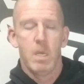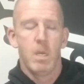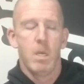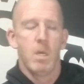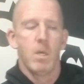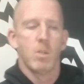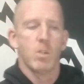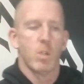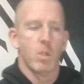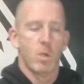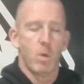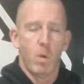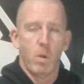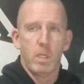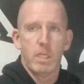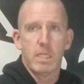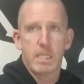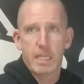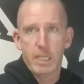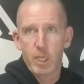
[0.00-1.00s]
So the goal
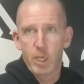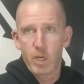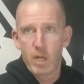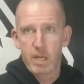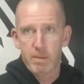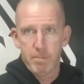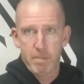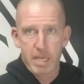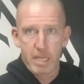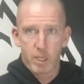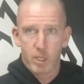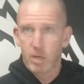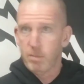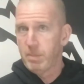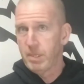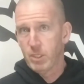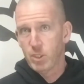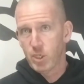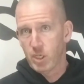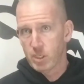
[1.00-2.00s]
is like you're not
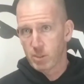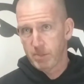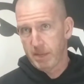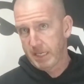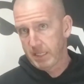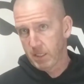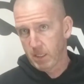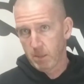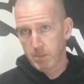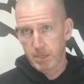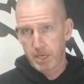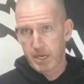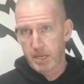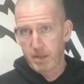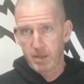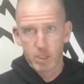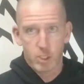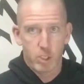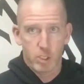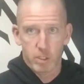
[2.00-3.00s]
being judgmental about any of
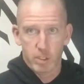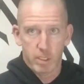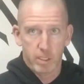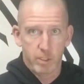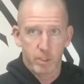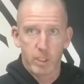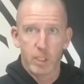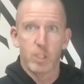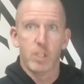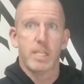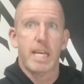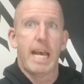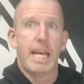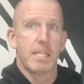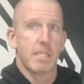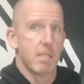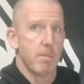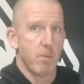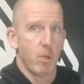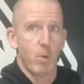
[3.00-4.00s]
this. You literally just
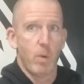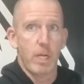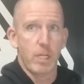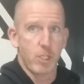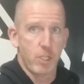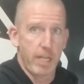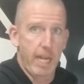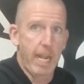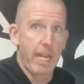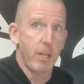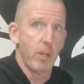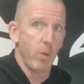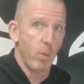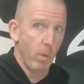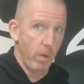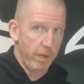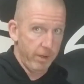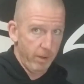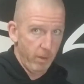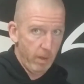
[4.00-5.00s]
ask them a question. Hey, do you
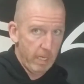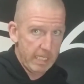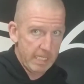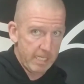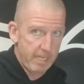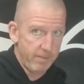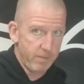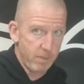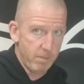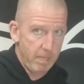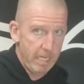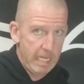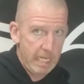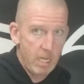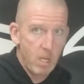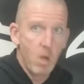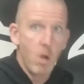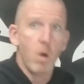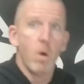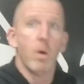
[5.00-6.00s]
want to do it and save some money,
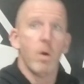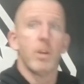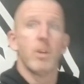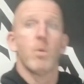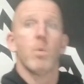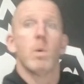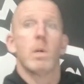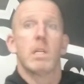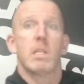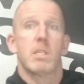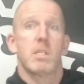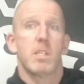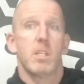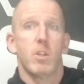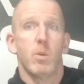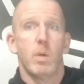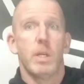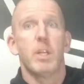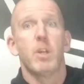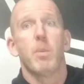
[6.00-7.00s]
or do you want us to do
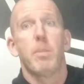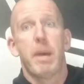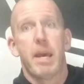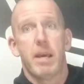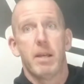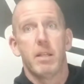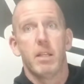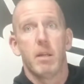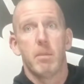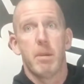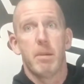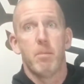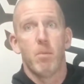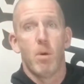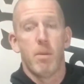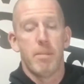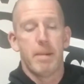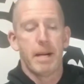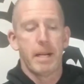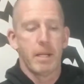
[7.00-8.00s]
it and you'll pay a little bit more
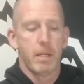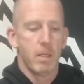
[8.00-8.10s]
money?